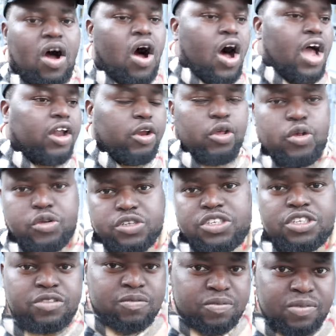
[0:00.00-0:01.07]
I
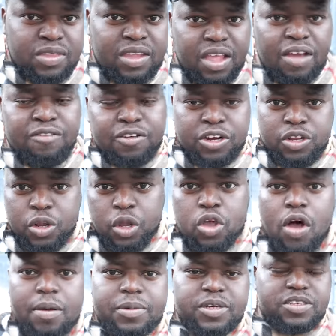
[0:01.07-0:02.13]
lose. For the
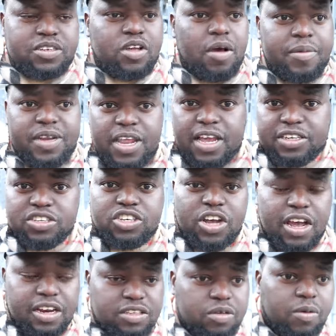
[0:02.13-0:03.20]
newcomers coming here to
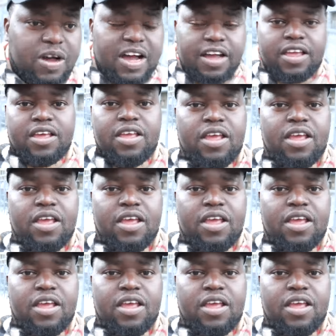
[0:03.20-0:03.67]
China to work,